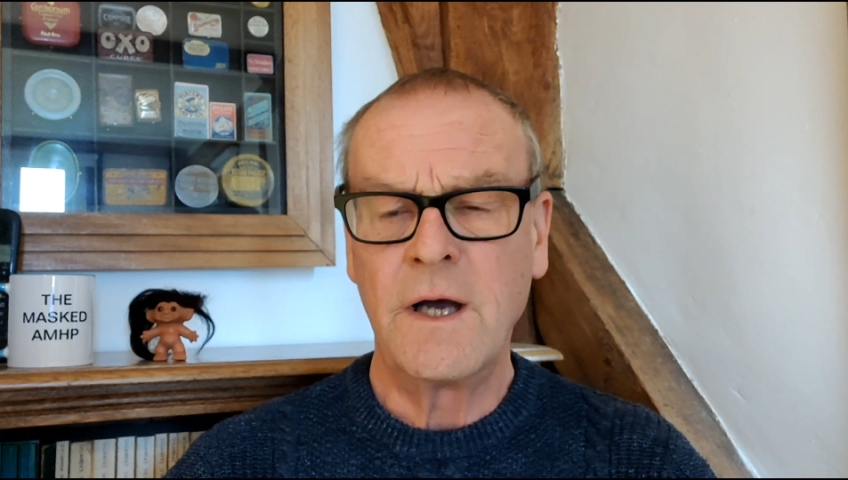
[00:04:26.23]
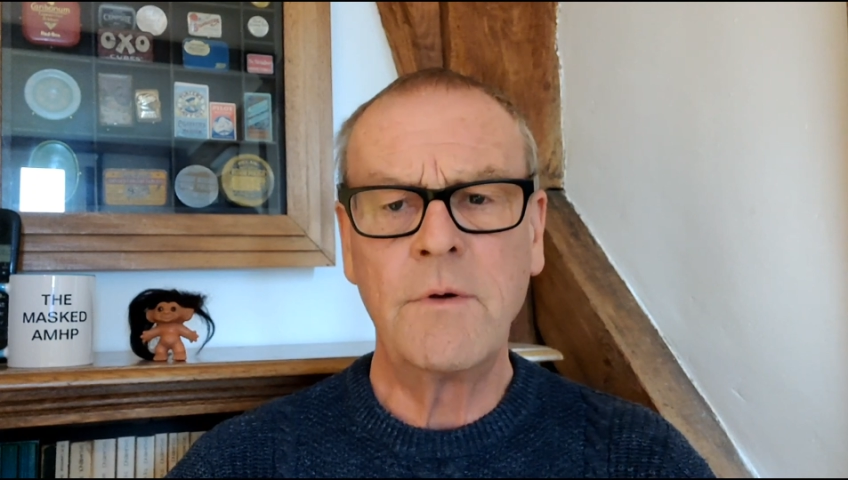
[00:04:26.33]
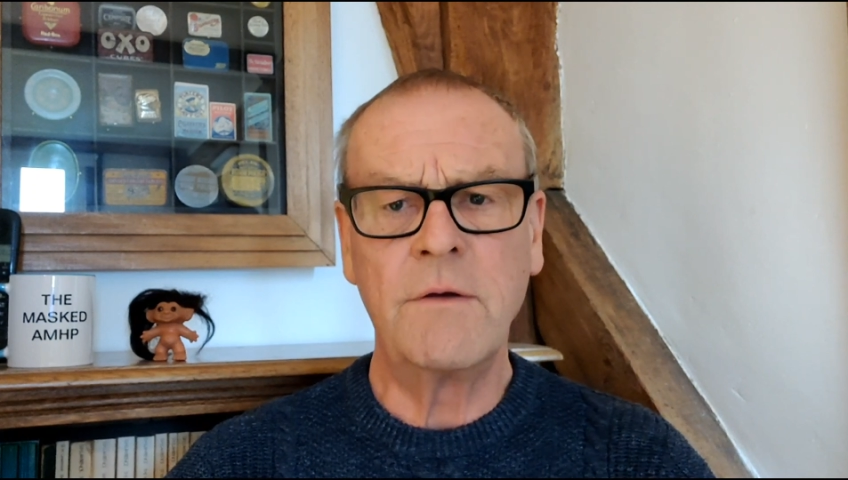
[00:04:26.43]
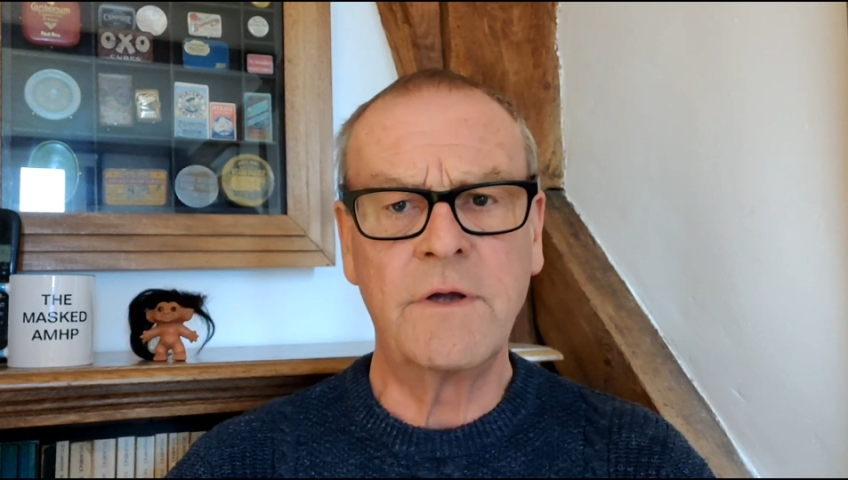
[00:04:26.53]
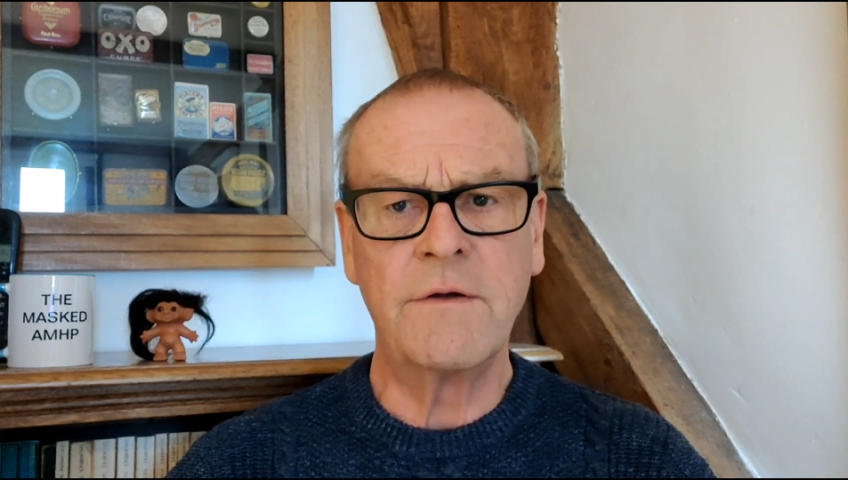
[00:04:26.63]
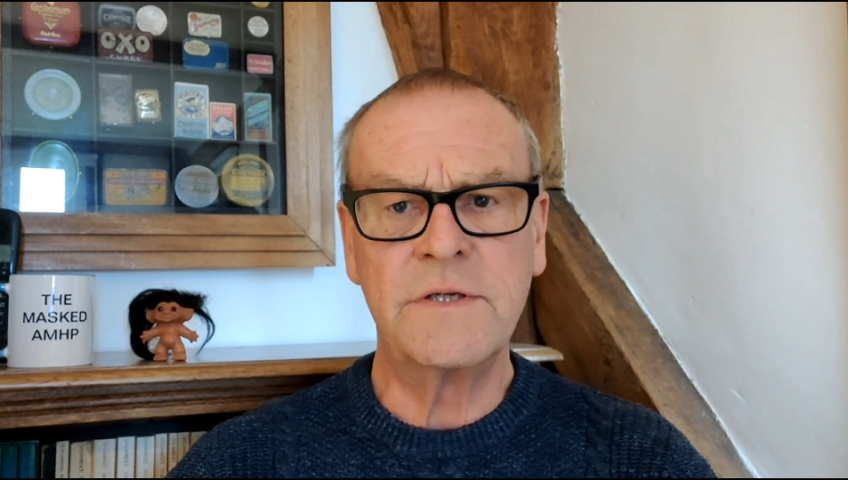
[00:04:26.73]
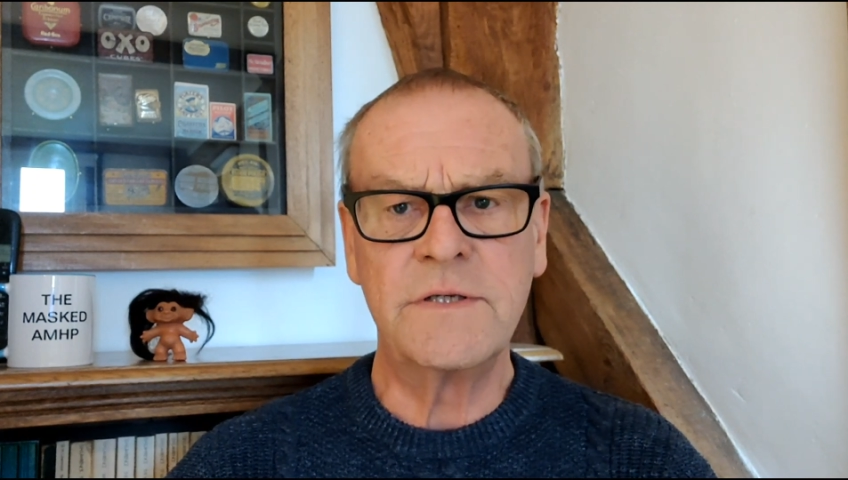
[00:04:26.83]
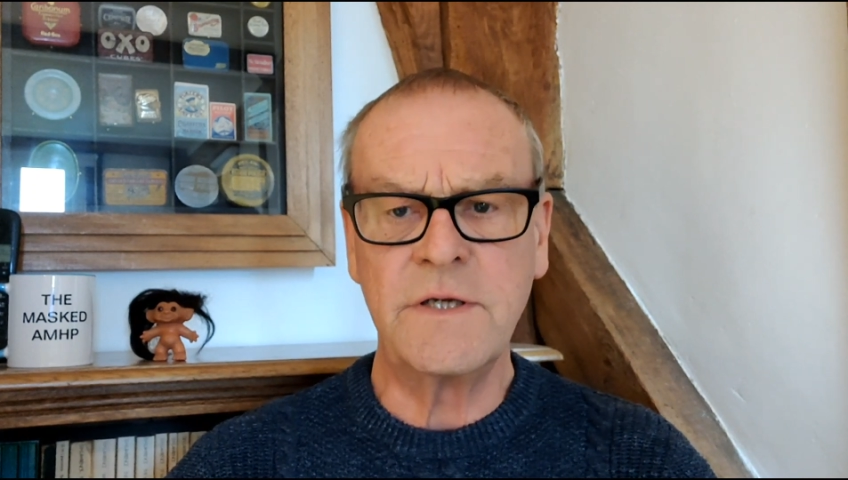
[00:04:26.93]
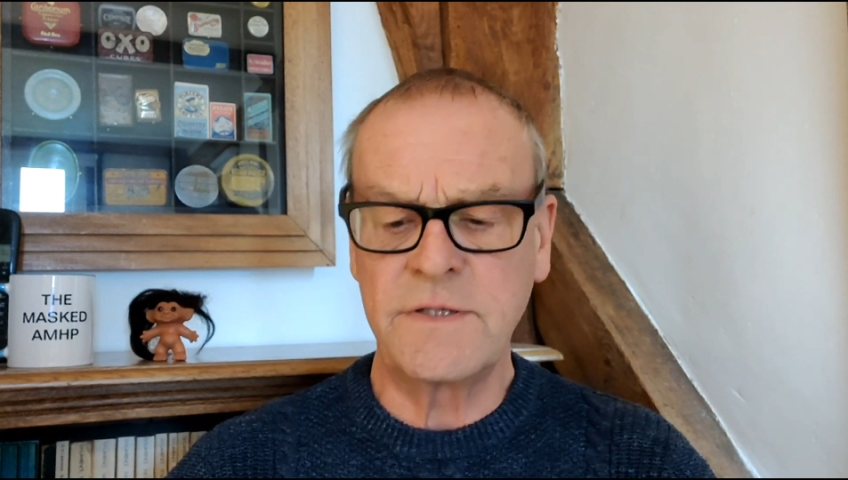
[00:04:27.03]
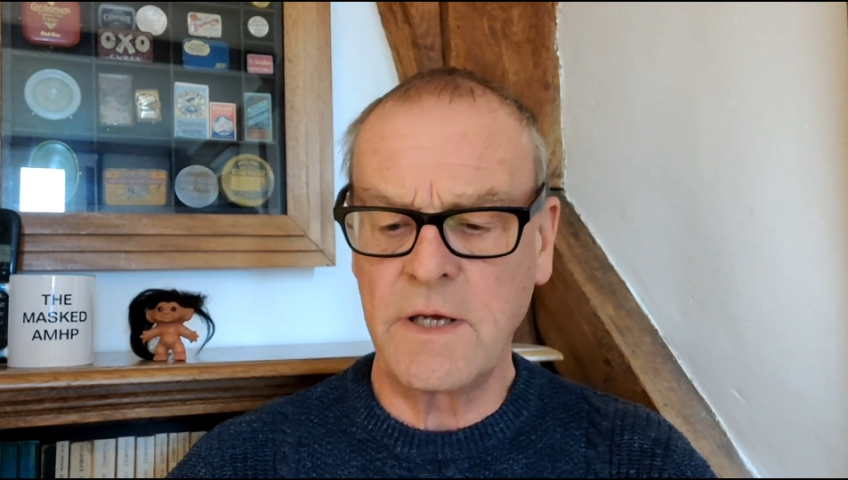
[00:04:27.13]
I won't go into
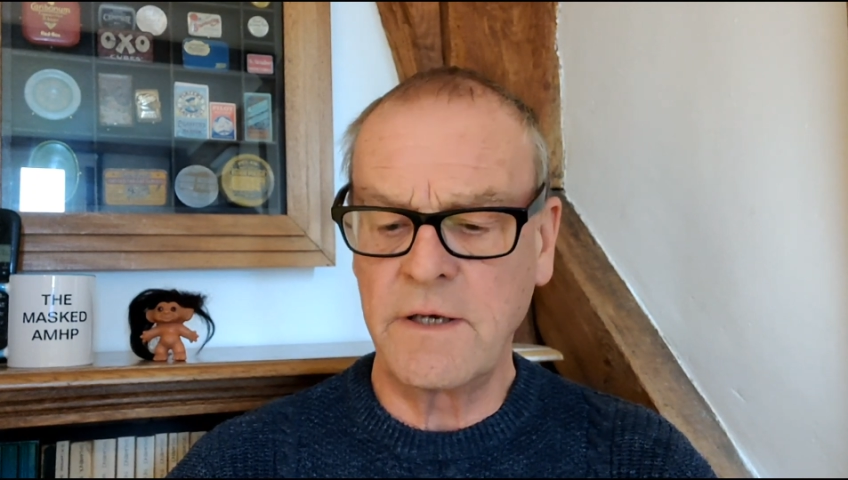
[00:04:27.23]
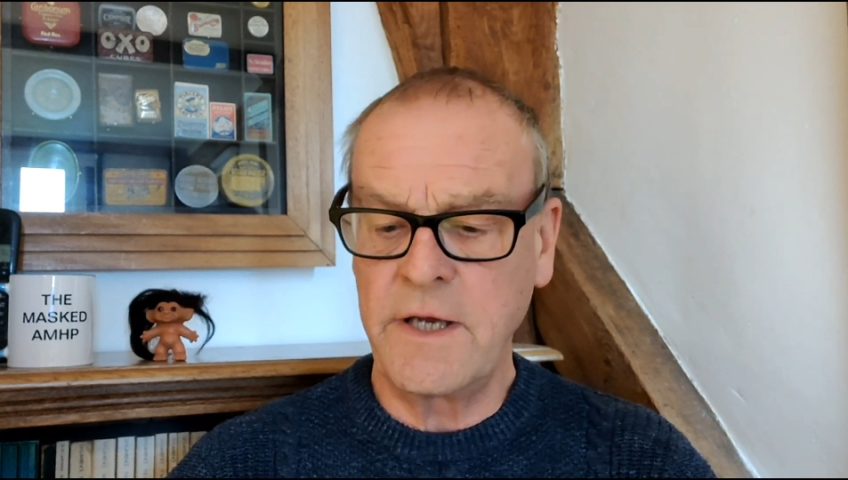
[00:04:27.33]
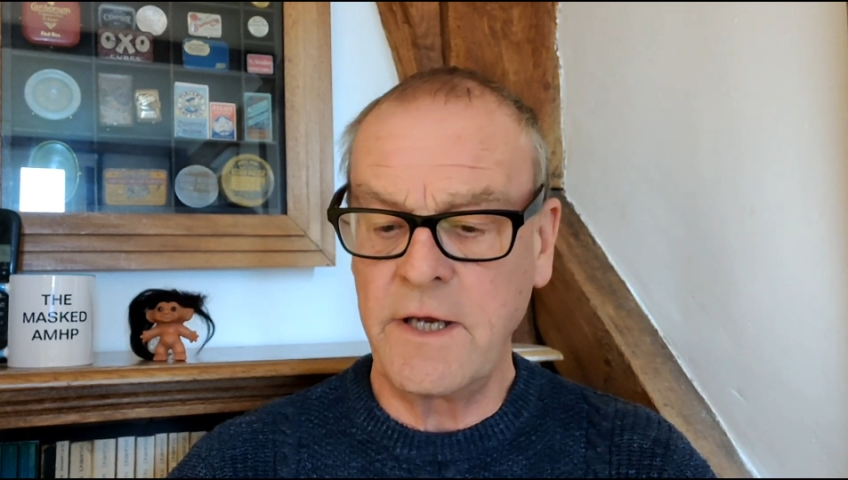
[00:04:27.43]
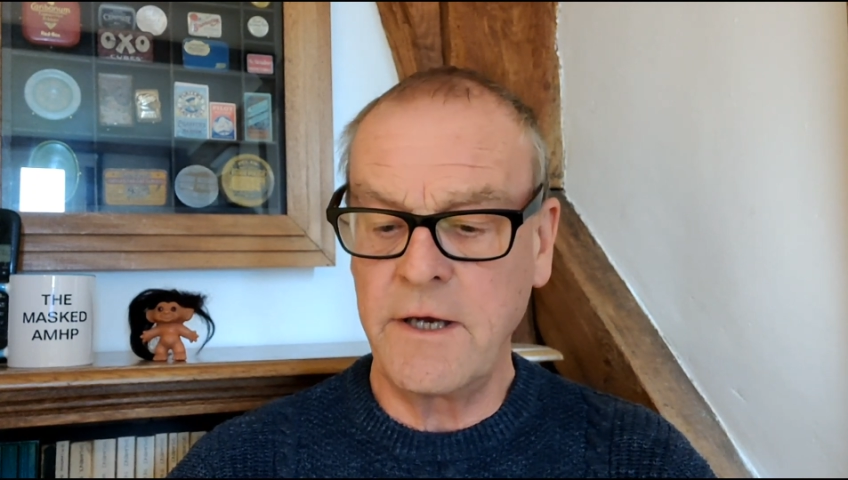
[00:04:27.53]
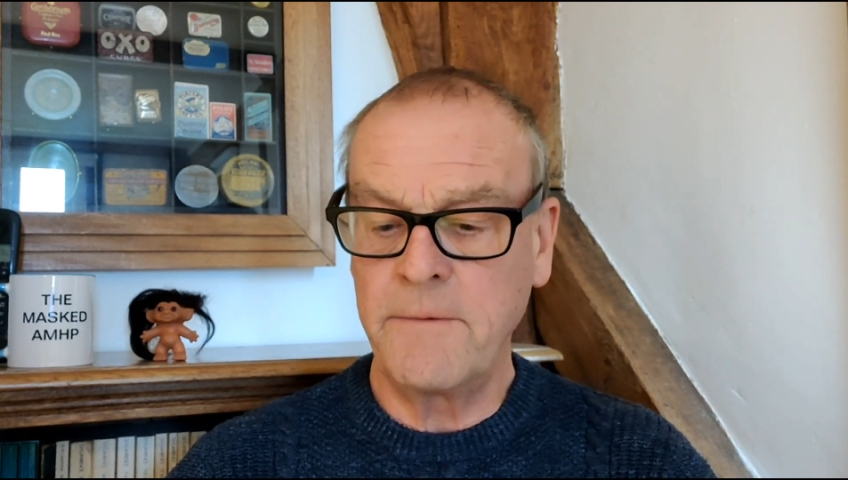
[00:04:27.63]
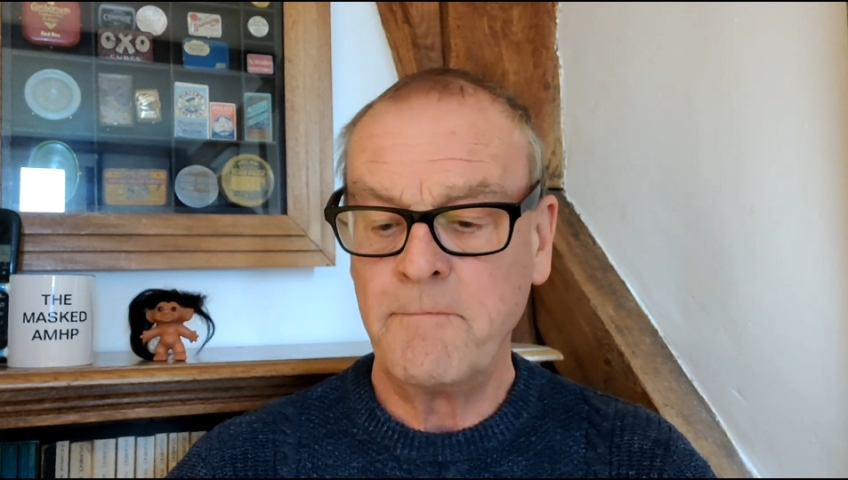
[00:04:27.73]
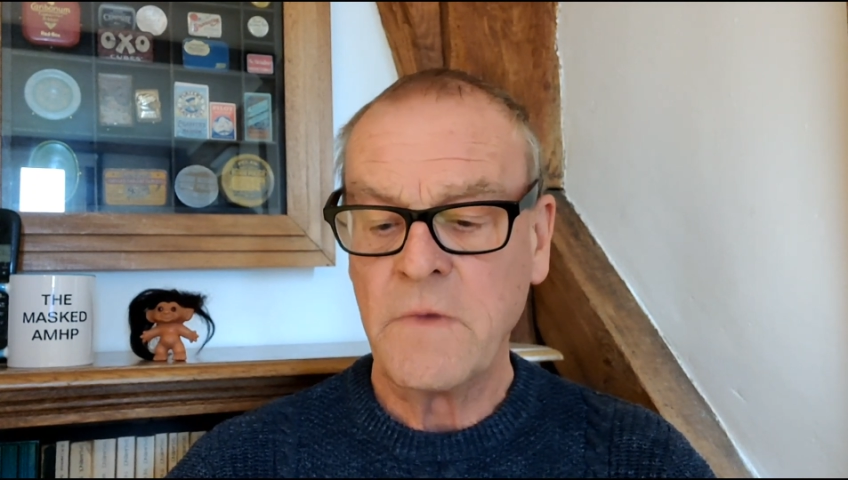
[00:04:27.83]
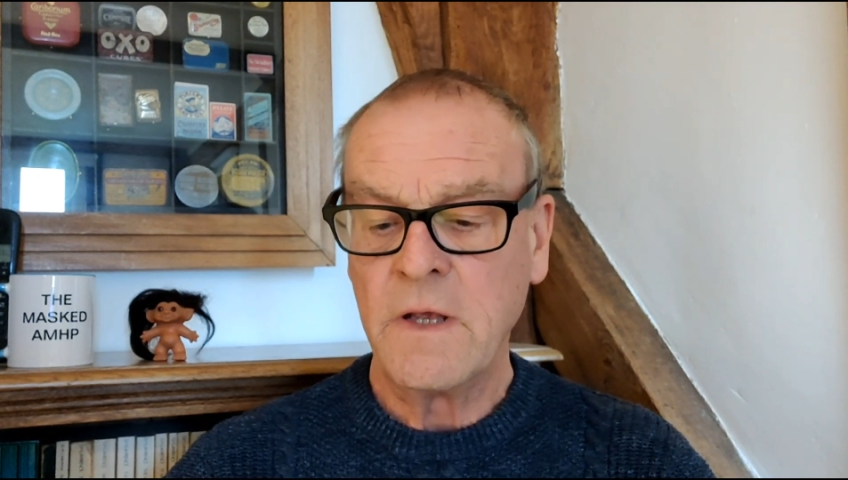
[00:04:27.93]
detail here,